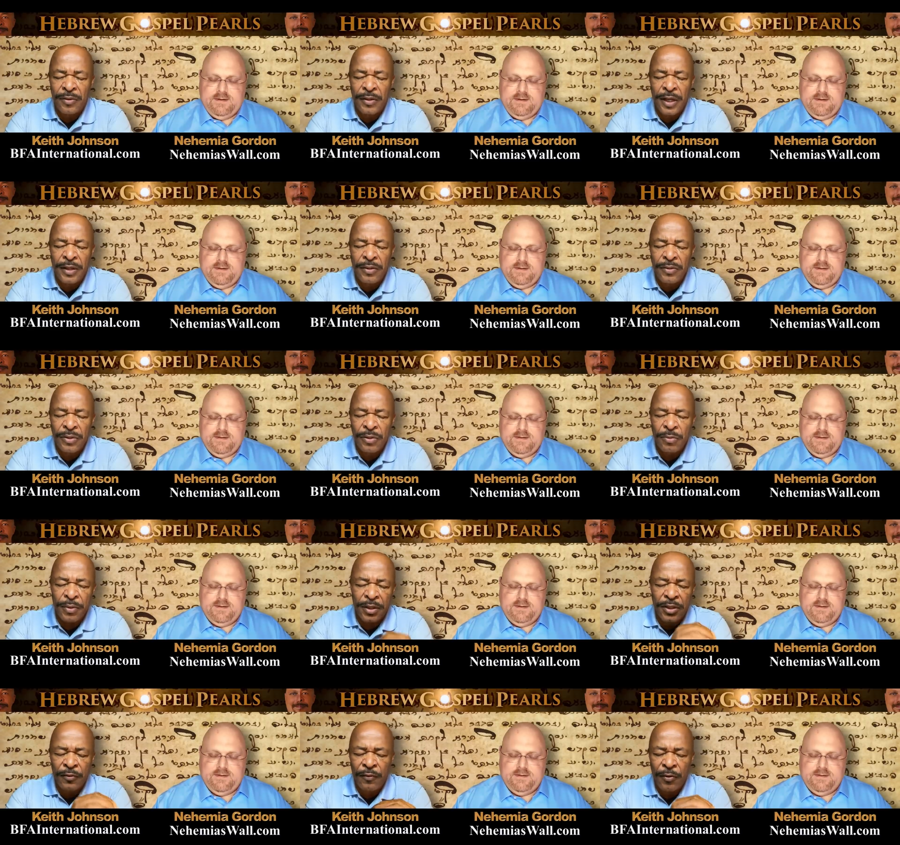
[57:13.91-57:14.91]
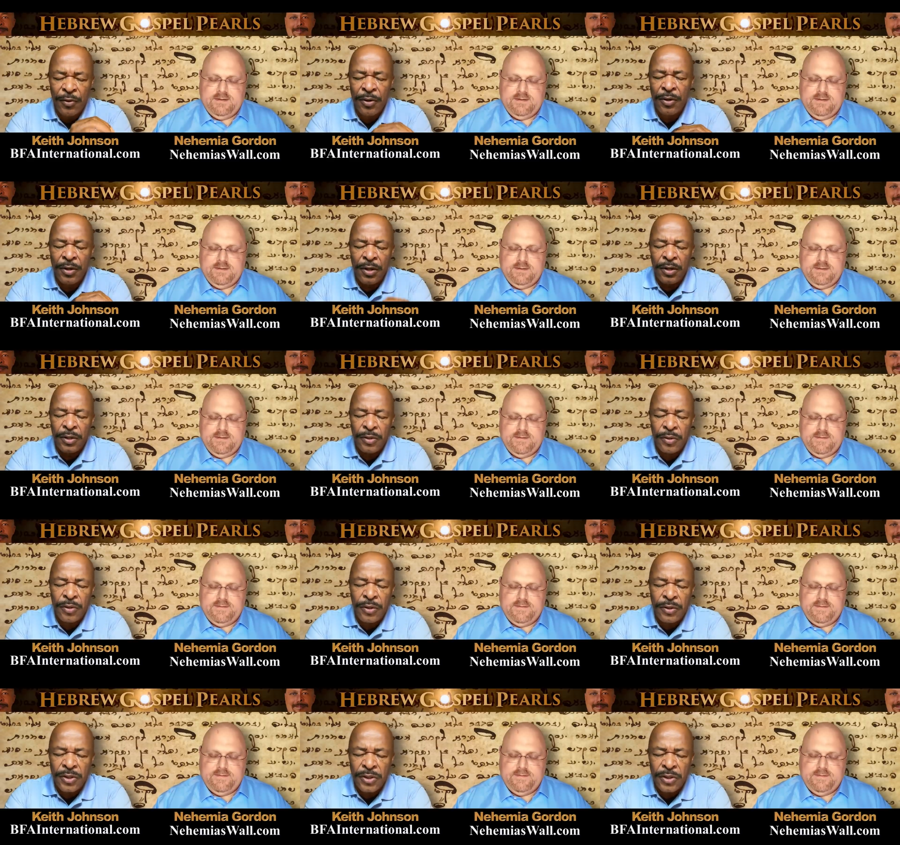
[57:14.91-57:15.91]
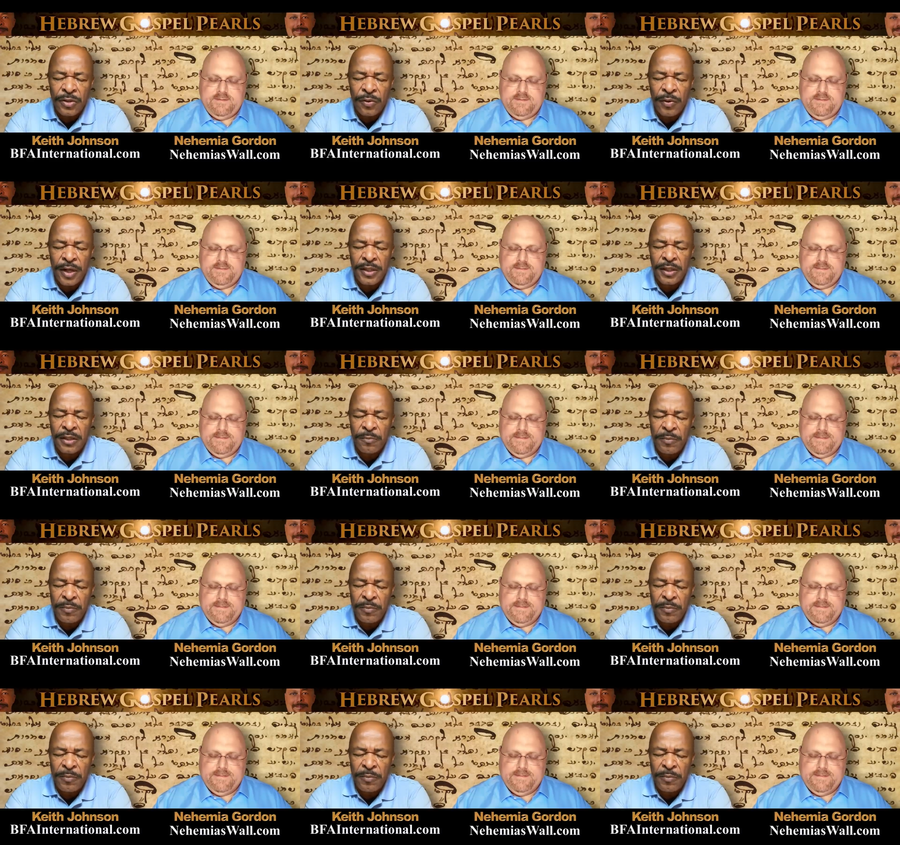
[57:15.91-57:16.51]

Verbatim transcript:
Speaker 1: Thank you so much for your goodness and your grace and the